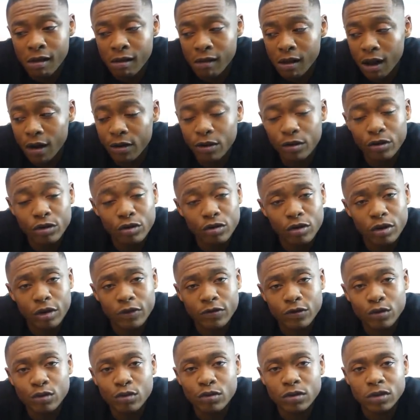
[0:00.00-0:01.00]
I know you lot
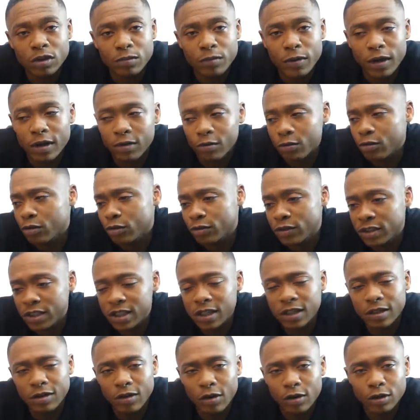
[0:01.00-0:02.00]
have talked about, well,
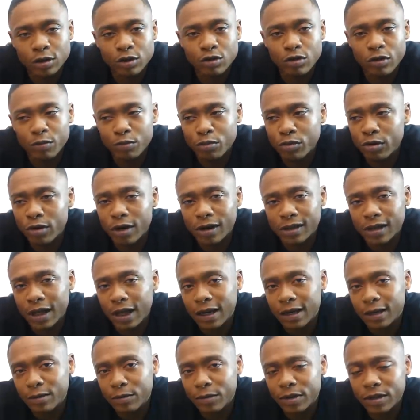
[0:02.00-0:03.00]
seen Arsenal have brought out
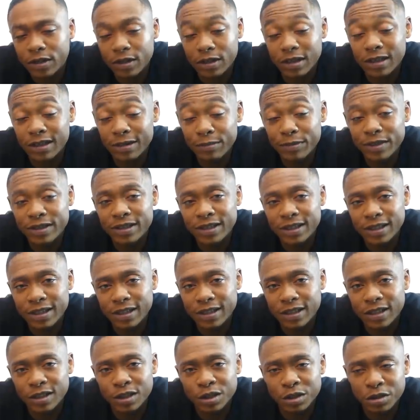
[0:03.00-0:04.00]
that limited
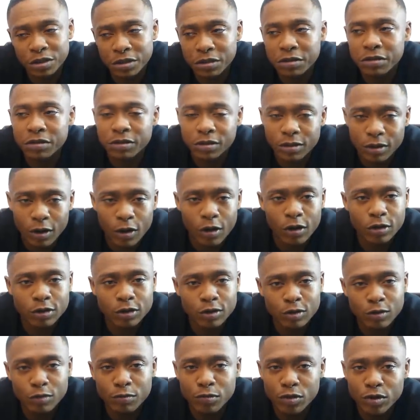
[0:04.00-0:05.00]
edition
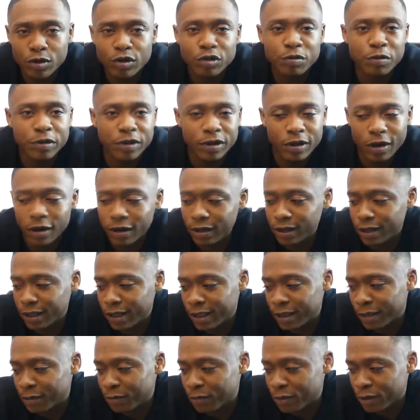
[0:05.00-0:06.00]
Arsenal Bruised Banana
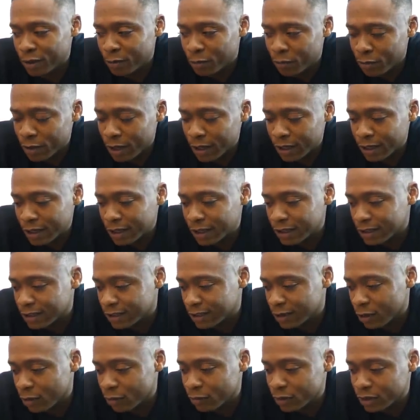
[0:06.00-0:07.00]
kit, people, and
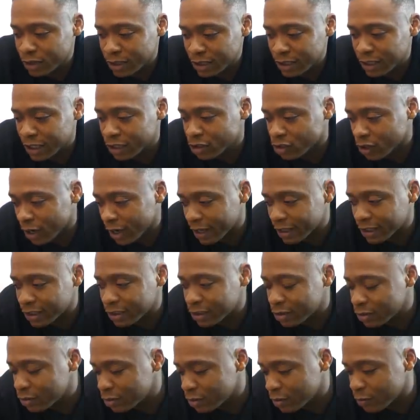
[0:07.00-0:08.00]
it's obviously they tried to
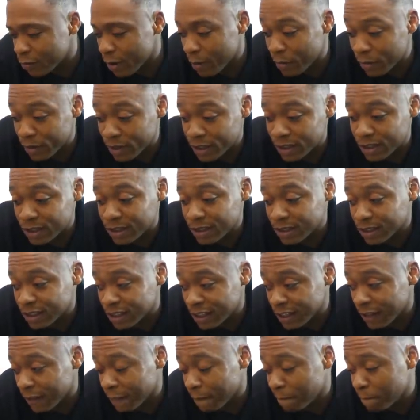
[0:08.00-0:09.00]
do the reminiscent
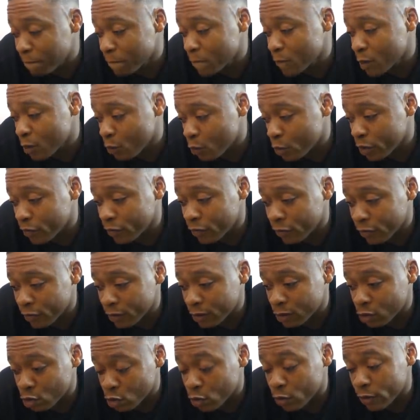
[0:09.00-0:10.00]
thing with
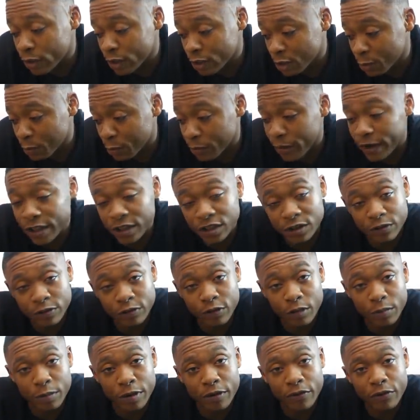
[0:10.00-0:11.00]
drawing inspiration
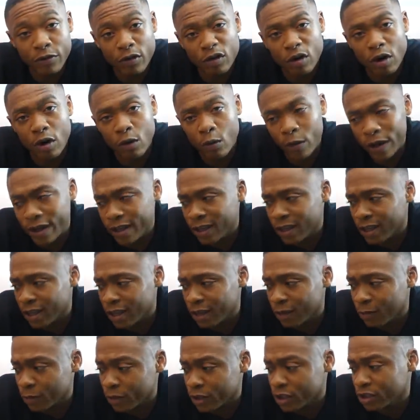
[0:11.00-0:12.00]
from it for our away
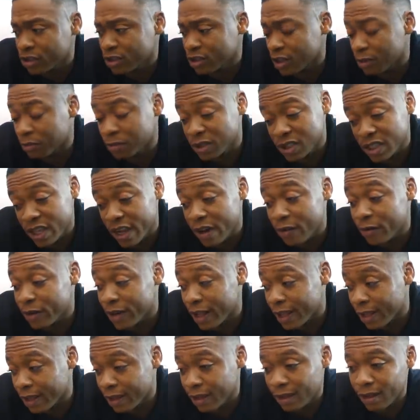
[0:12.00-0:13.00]
kit, which I'm staring
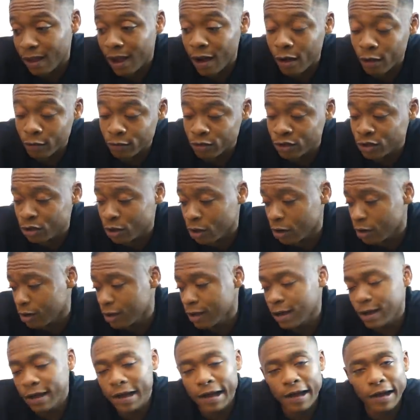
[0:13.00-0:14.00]
at it out of shot,
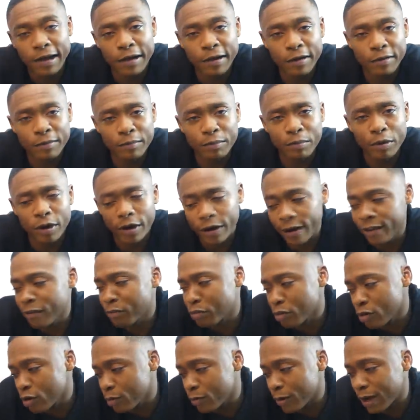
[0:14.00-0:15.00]
but they
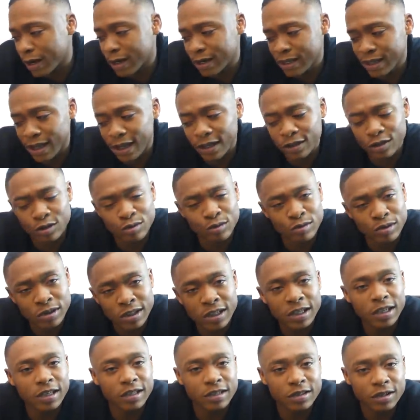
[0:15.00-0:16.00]
brought back the actual
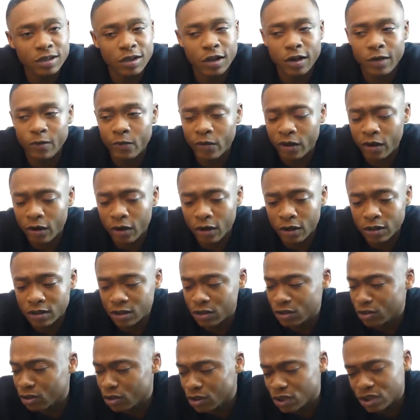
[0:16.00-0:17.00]
thing in certain regards.
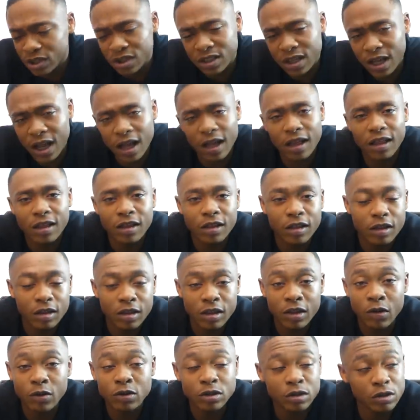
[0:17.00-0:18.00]
And not just that,
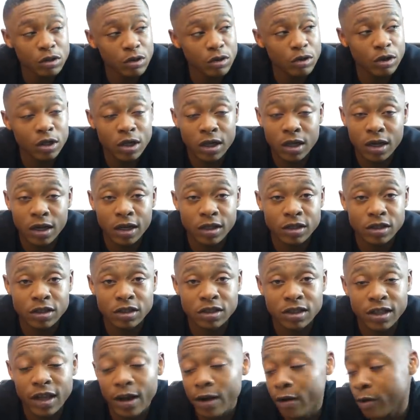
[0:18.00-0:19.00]
there was a load of
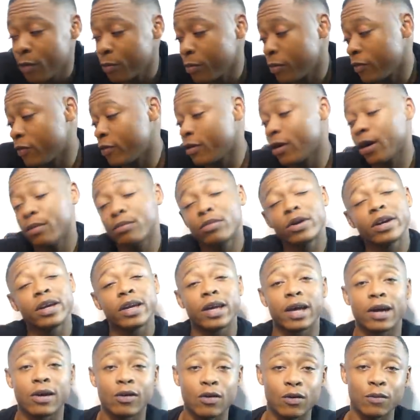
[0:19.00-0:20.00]
collections. Now, before I bring
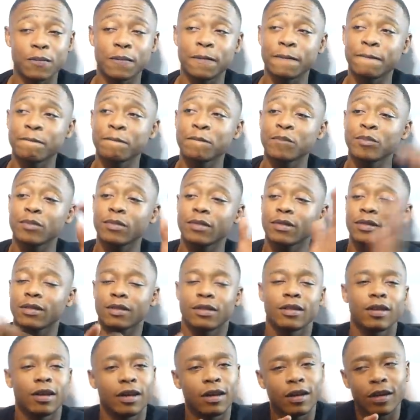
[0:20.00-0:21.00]
it out,
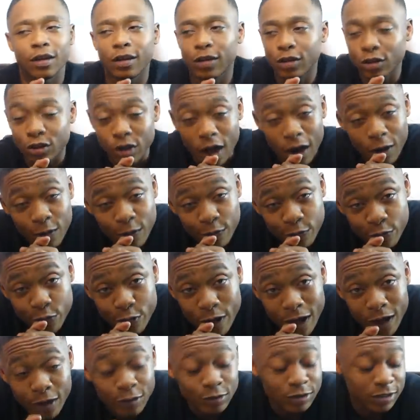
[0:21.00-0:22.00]
I went through
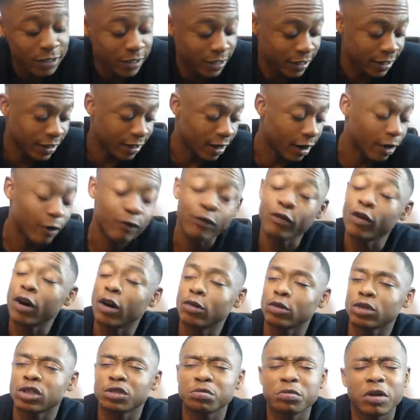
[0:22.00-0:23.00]
hell to get it. I thought I
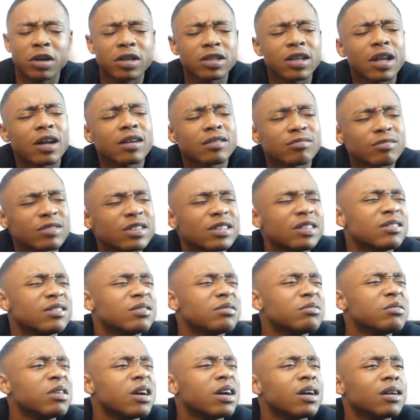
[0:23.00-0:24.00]
was smart. I was like,
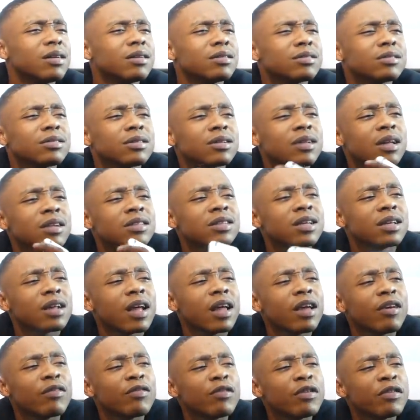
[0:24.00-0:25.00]
what? They said
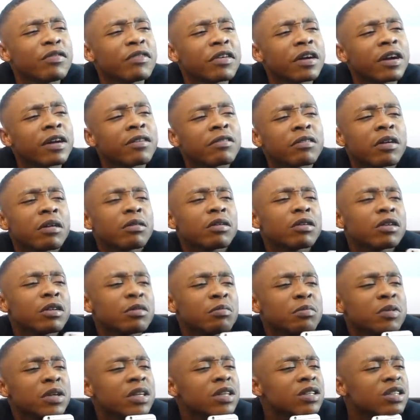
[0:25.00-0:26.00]
8:45. I'm going to
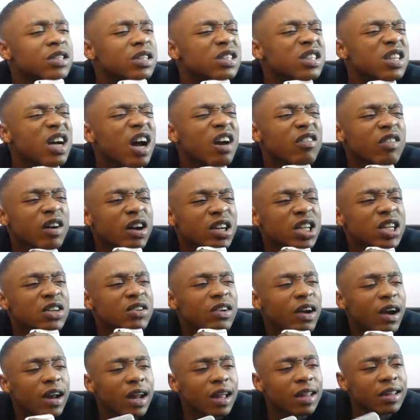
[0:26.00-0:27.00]
be just out of
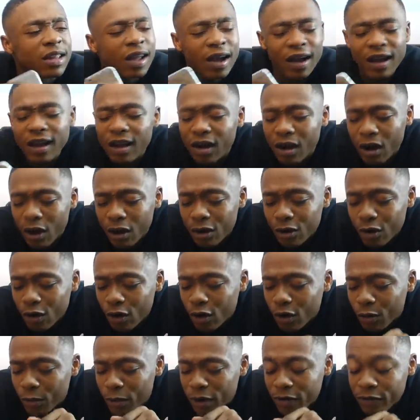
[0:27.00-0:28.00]
underground at that. I
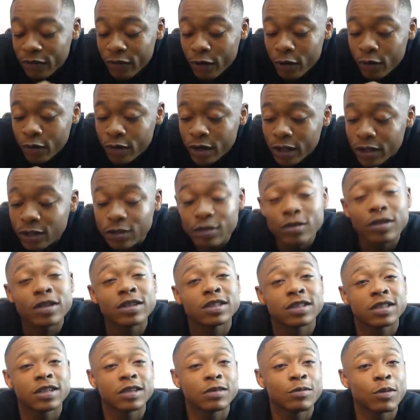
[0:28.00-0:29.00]
log on my phone and do
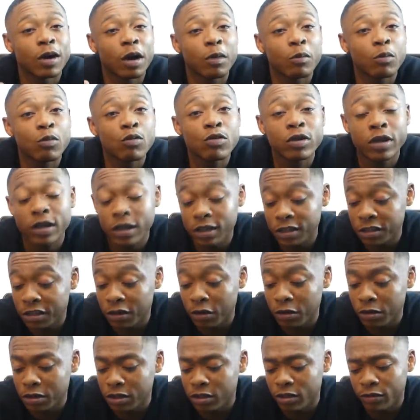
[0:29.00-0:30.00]
this thing while I'm walking
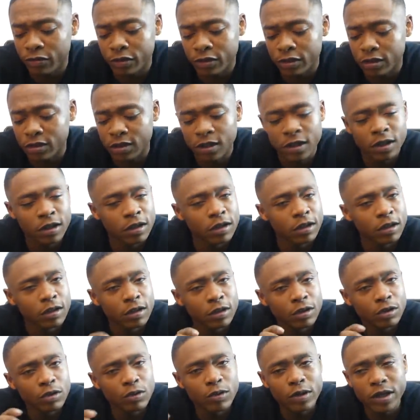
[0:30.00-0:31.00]
into the office.
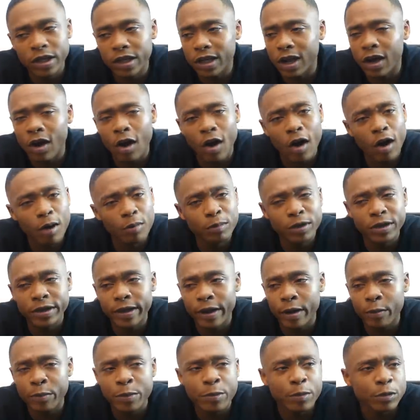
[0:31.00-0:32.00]
Doing it calmly
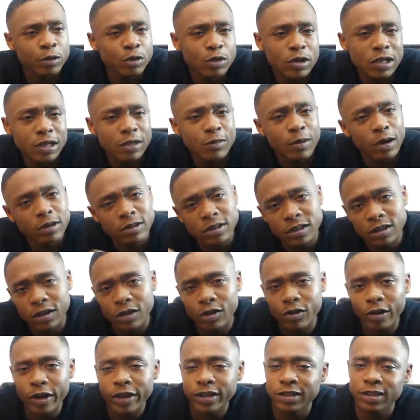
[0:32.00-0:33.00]
now, people. Doing it while I was in the
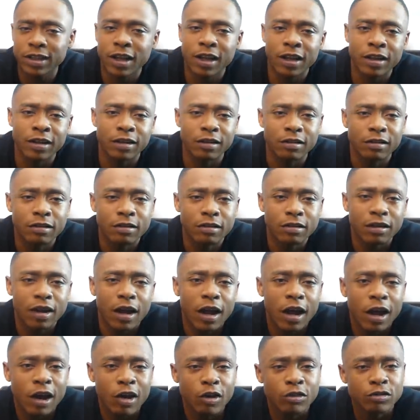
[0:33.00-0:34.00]
Greg's line.
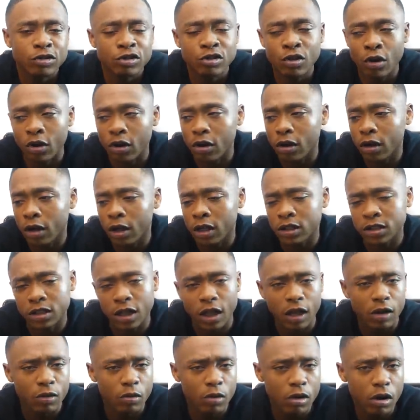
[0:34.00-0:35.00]
Out of stock. I was
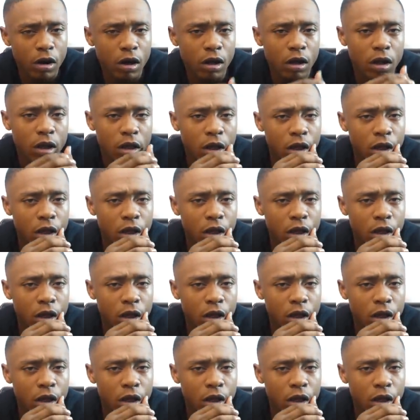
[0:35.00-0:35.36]
like, what?